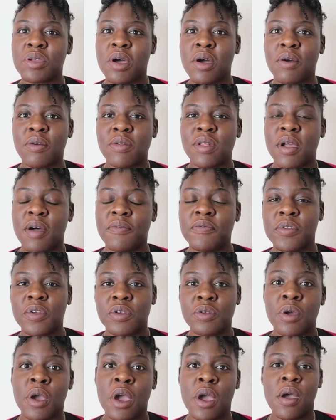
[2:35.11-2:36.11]
I'd love
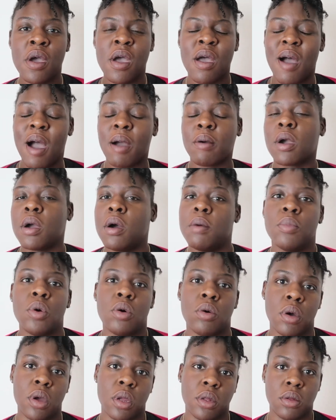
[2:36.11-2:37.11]
to. Come on,
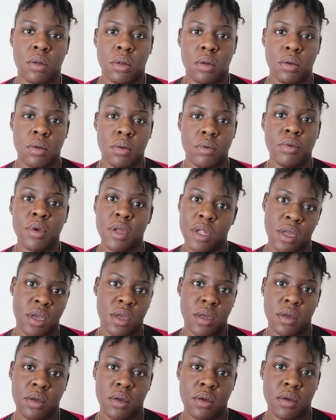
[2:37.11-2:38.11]
really?